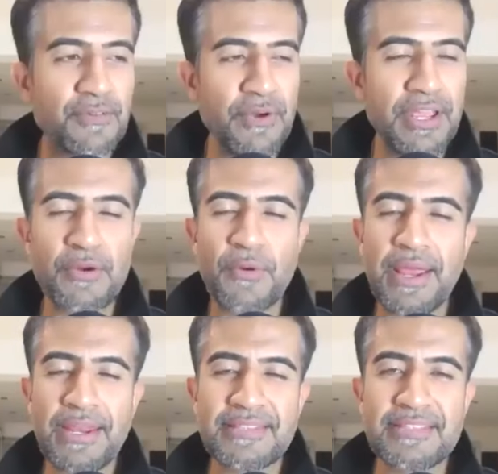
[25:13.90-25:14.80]

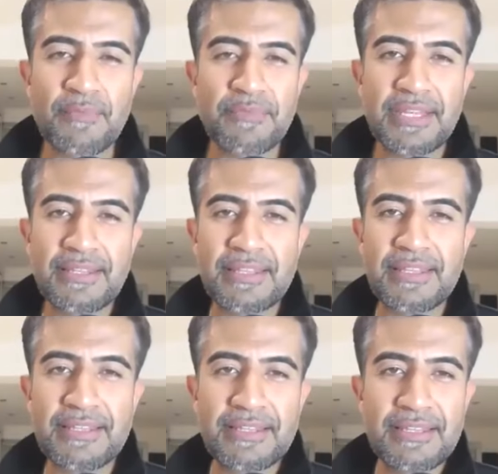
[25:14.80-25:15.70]
reiterated something
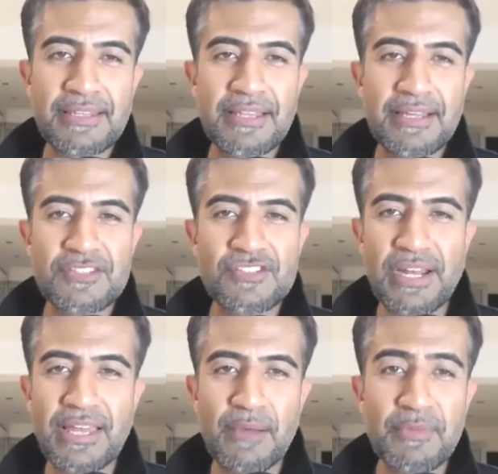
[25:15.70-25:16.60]
that
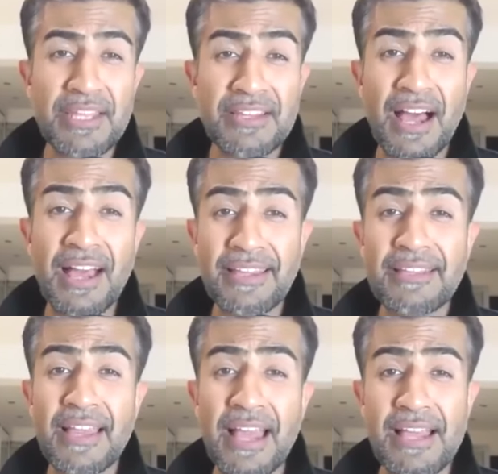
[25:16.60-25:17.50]
certainly Amit and
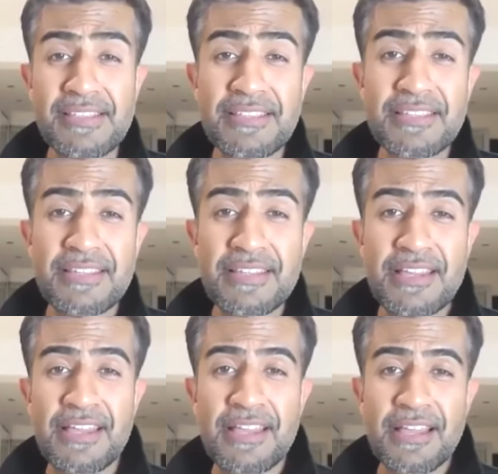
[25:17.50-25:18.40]
I, as
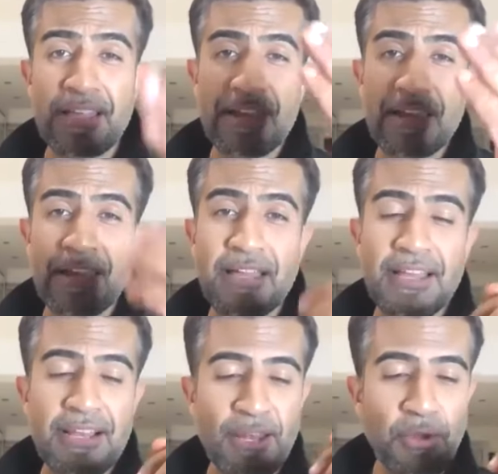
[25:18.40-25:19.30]

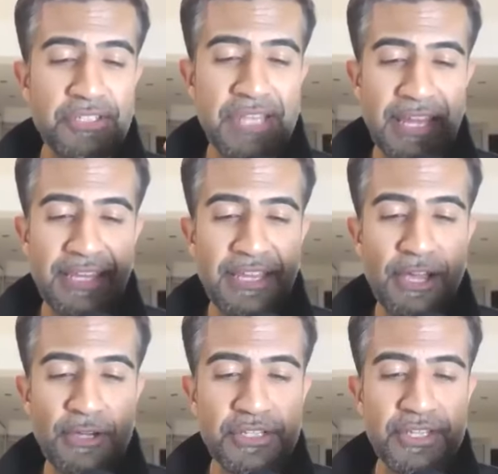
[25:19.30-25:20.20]
long-standing
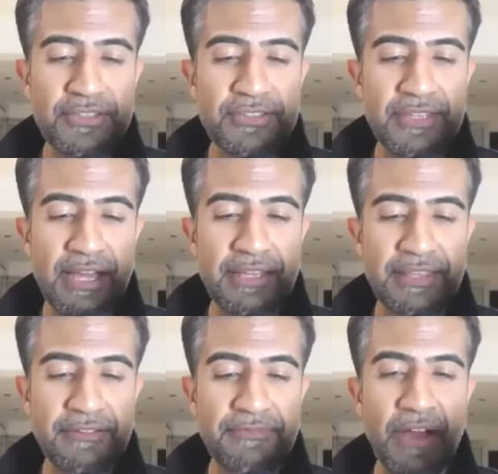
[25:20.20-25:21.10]
coaches, I
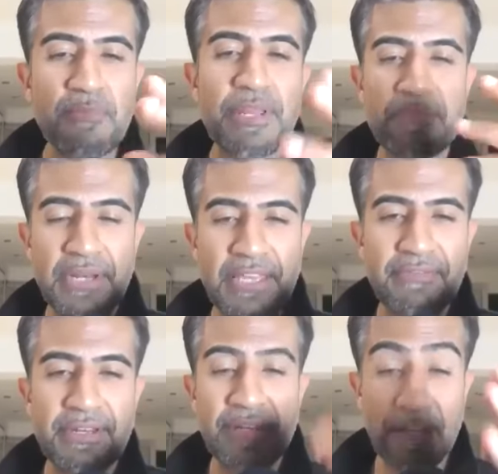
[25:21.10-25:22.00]
think firmly
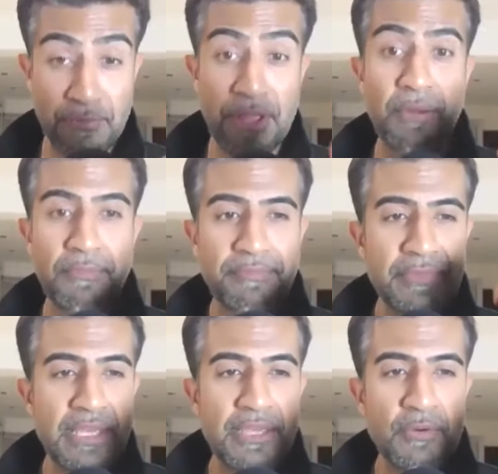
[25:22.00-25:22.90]
believe and agree on,
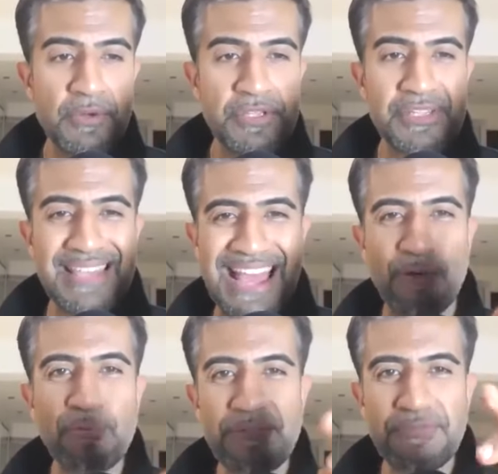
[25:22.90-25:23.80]
which is
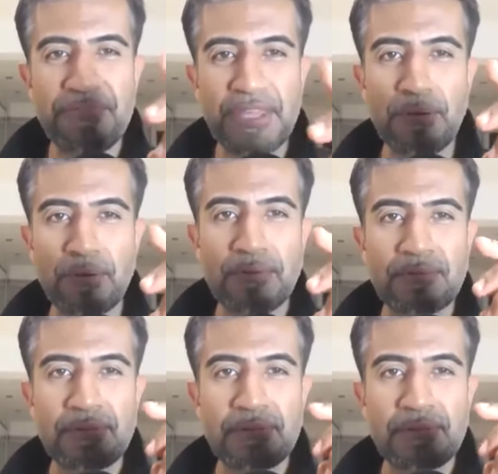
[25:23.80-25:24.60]
how we feel